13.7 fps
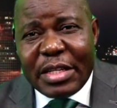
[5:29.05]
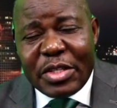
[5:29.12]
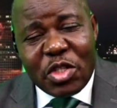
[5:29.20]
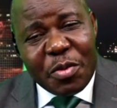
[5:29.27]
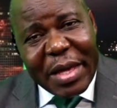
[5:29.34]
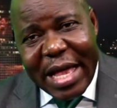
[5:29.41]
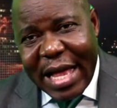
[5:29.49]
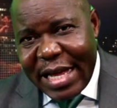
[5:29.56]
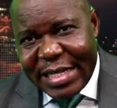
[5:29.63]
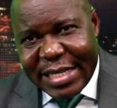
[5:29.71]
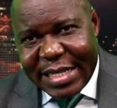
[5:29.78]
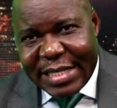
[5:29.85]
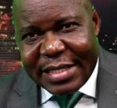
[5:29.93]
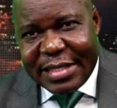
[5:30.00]
to be
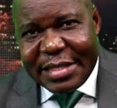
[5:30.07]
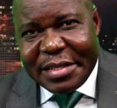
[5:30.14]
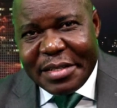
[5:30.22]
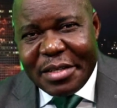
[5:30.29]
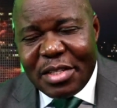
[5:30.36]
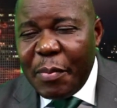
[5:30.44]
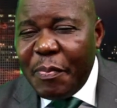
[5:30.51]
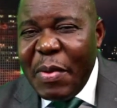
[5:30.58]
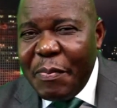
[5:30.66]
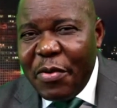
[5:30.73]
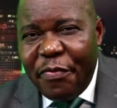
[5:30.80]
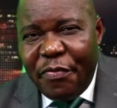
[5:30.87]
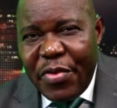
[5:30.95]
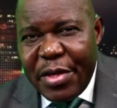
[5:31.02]
candid, the people
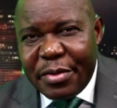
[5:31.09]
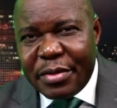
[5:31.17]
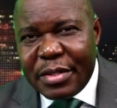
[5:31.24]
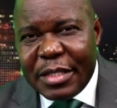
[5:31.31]
feel